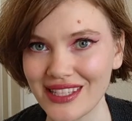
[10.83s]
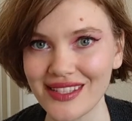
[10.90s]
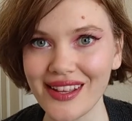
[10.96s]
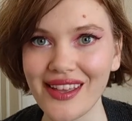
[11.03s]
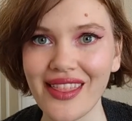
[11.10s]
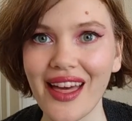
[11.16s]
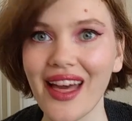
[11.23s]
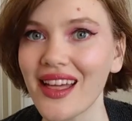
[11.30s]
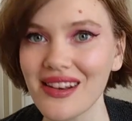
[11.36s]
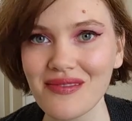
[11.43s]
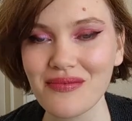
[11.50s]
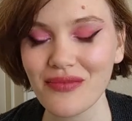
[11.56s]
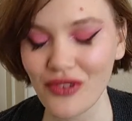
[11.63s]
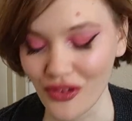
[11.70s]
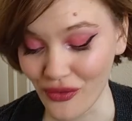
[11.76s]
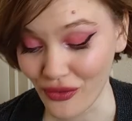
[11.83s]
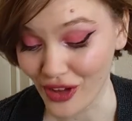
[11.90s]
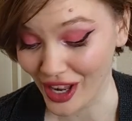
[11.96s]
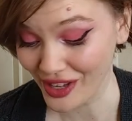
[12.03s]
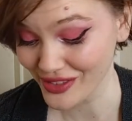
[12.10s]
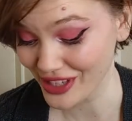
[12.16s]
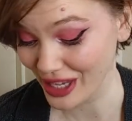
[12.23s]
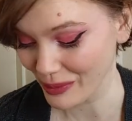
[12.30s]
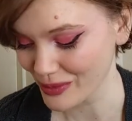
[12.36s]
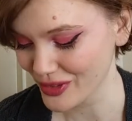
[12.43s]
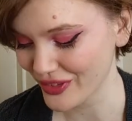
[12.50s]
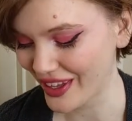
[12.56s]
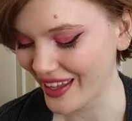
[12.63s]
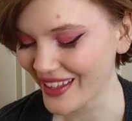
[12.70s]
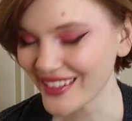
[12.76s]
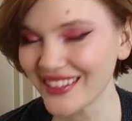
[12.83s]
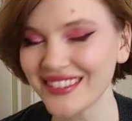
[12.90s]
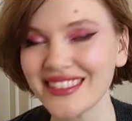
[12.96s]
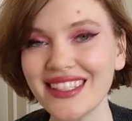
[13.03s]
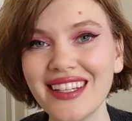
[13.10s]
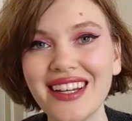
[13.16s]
say that five times fast,